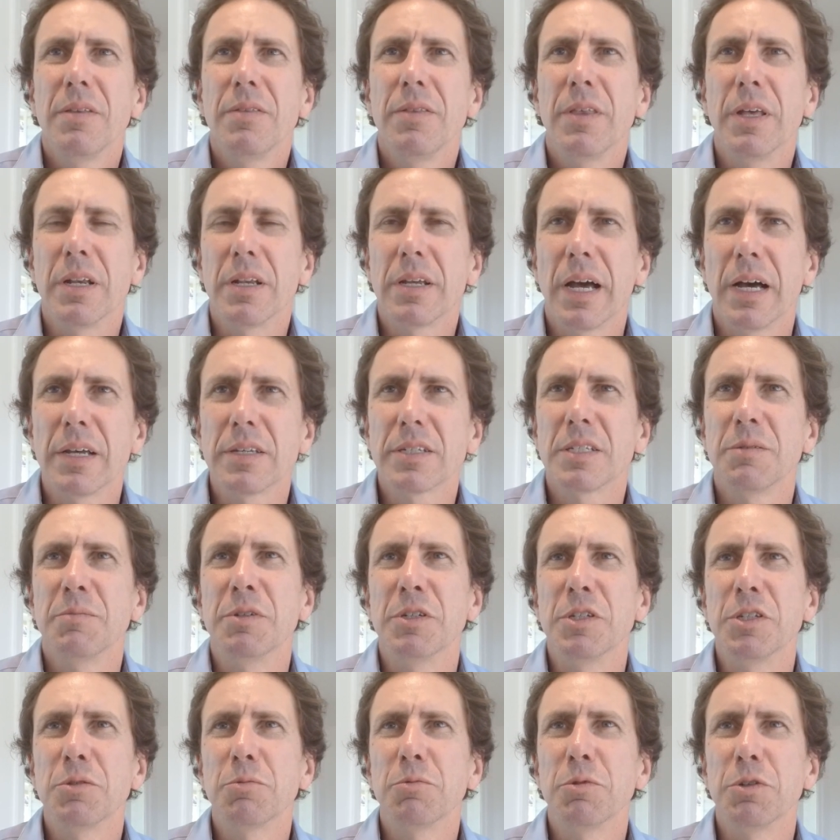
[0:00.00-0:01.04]
that
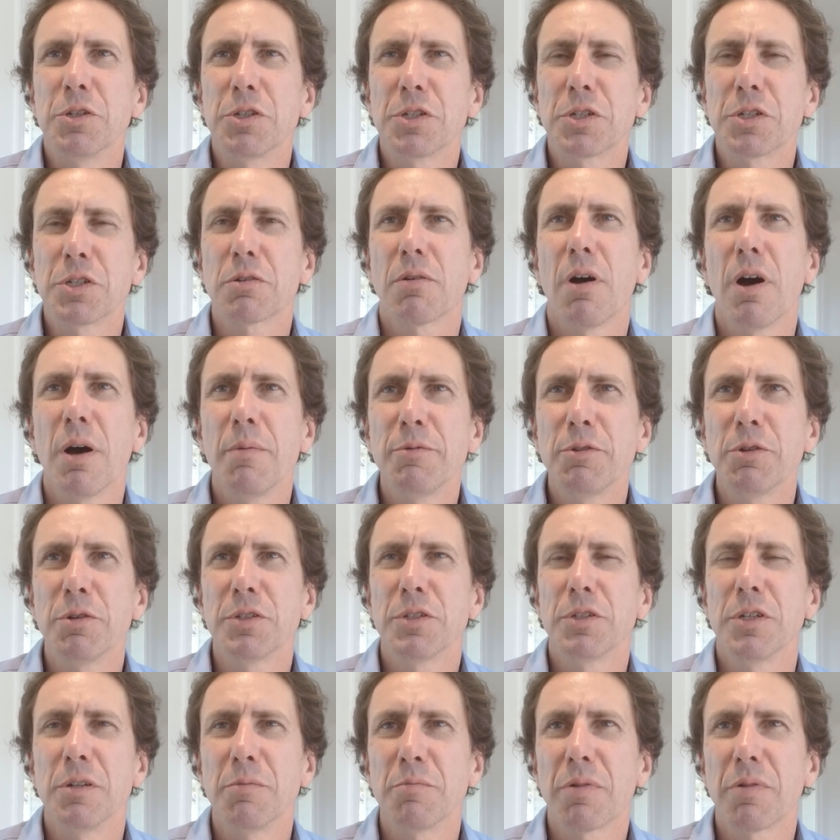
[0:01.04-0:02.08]
customers would ascribe to a
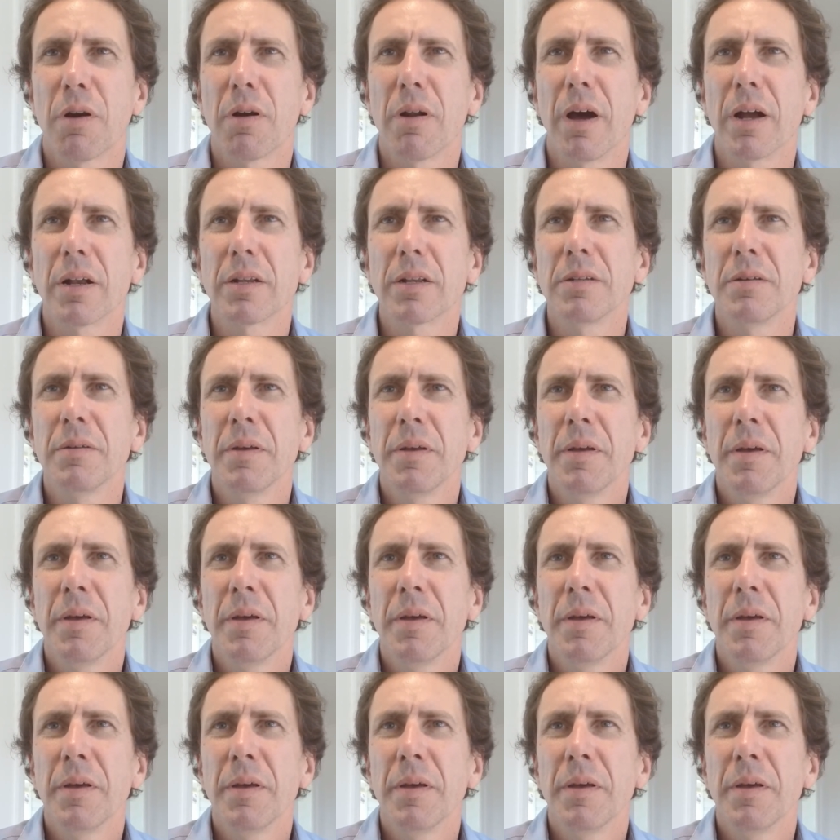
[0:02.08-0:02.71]
certain product.